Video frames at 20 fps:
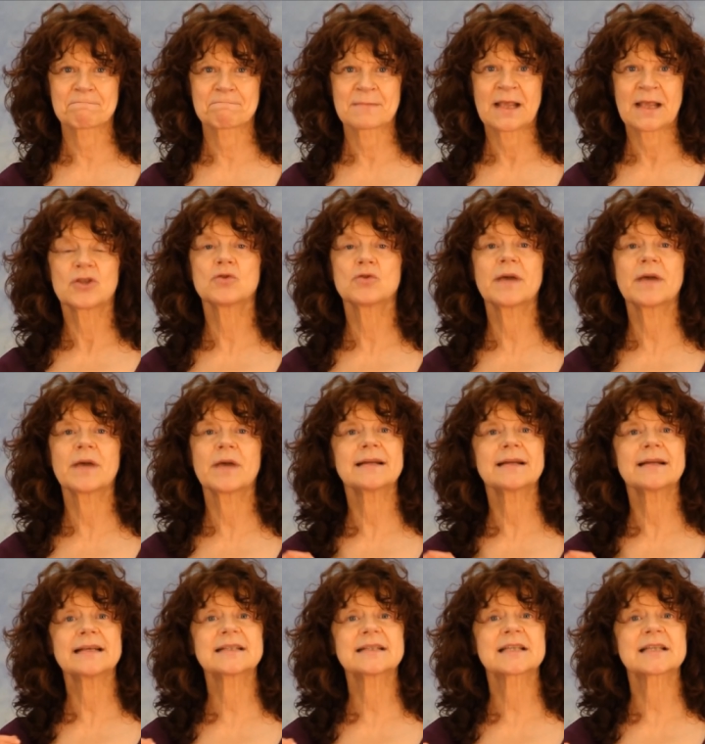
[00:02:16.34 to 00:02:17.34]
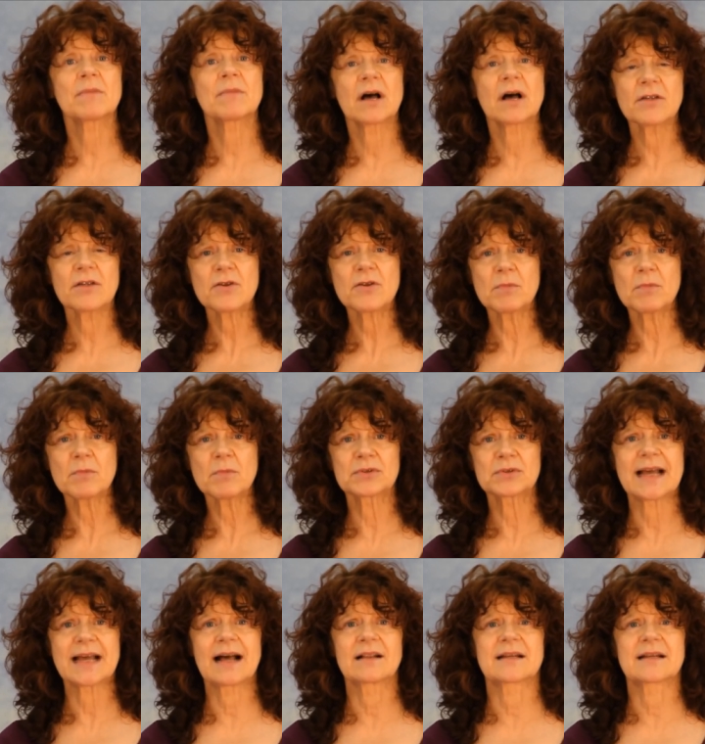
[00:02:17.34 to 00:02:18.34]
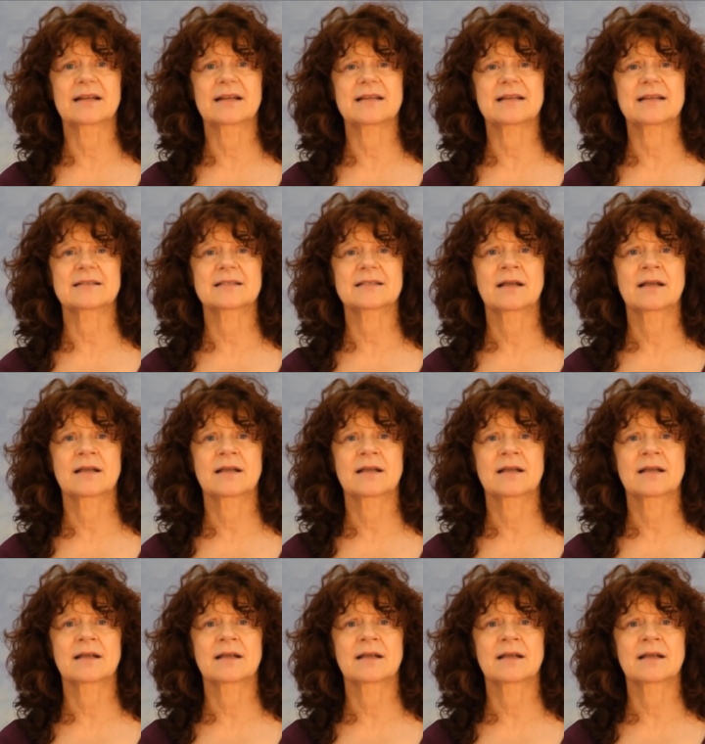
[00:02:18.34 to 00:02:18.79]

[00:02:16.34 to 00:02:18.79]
You may need some other modalities,